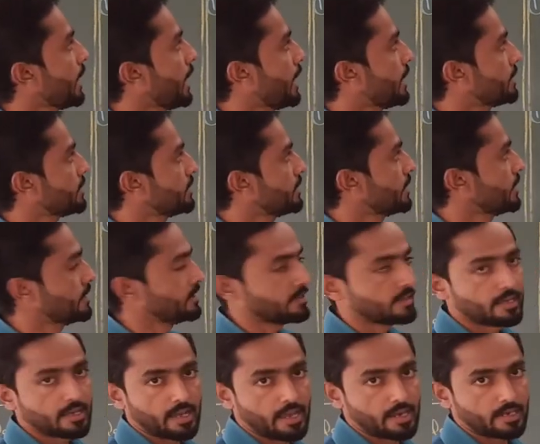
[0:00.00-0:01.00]
aggregate
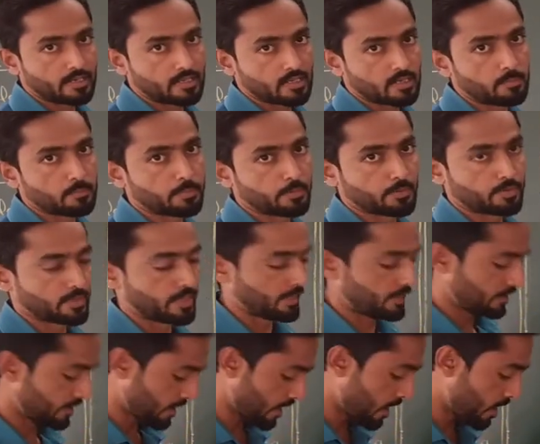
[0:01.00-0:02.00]
and
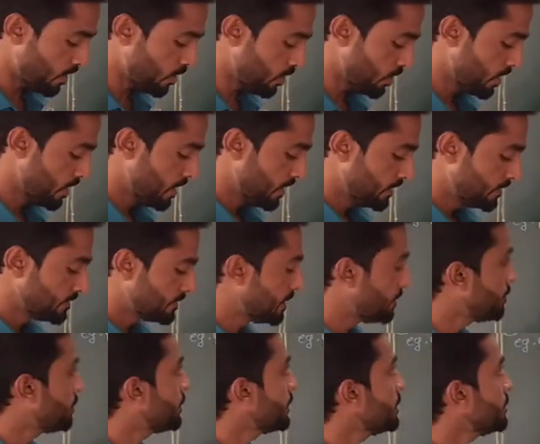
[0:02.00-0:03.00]
composite. Now,
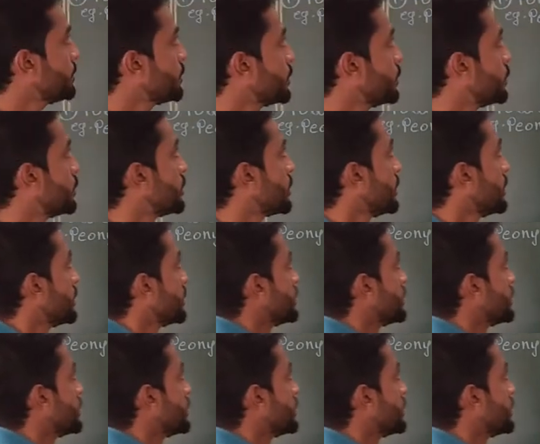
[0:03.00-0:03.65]
simple fruit